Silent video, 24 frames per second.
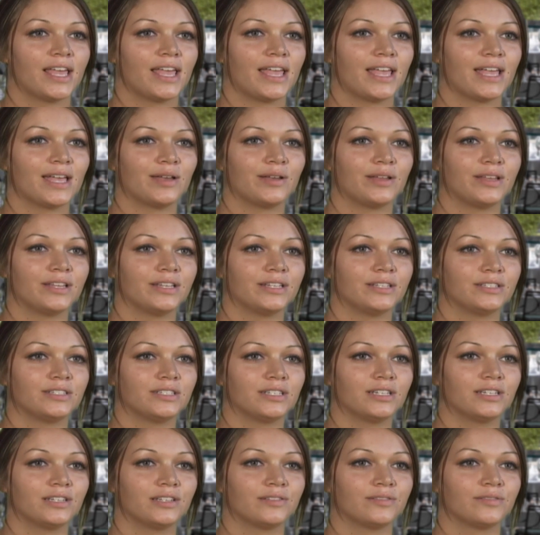And
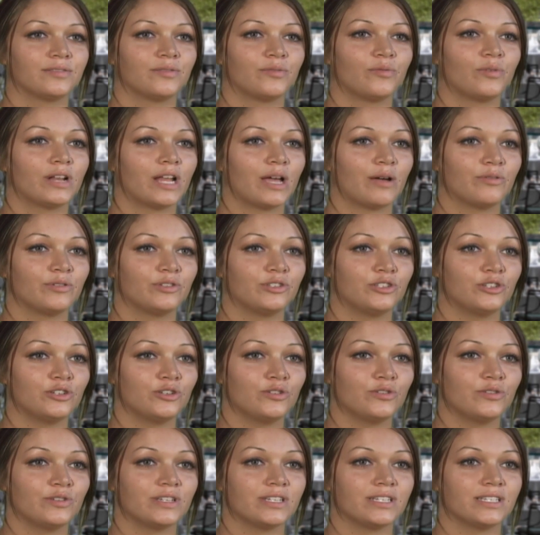what I would
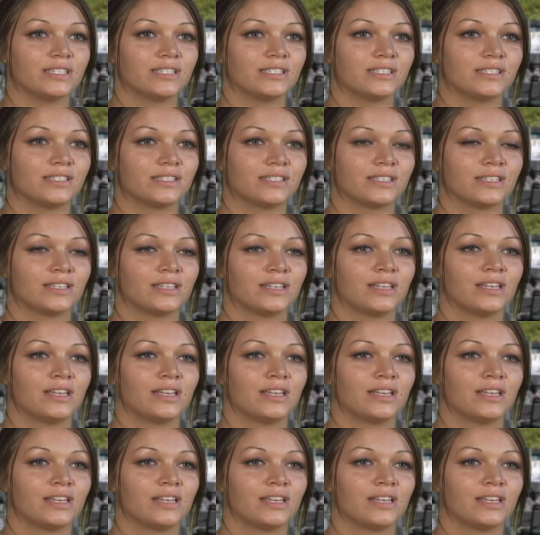do is